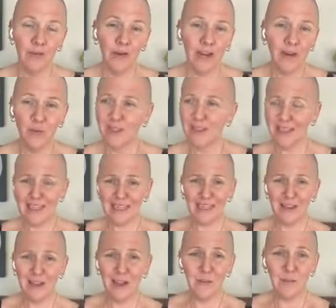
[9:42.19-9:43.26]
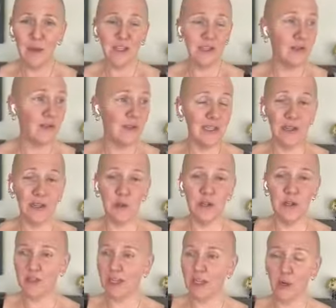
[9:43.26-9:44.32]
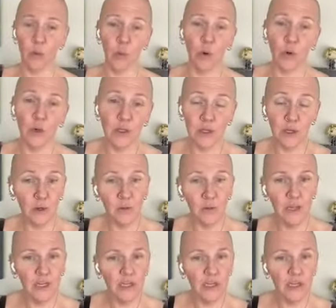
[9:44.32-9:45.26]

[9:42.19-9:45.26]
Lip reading: right? Wasn't it Elon Musk who said Twitter's like a war zone?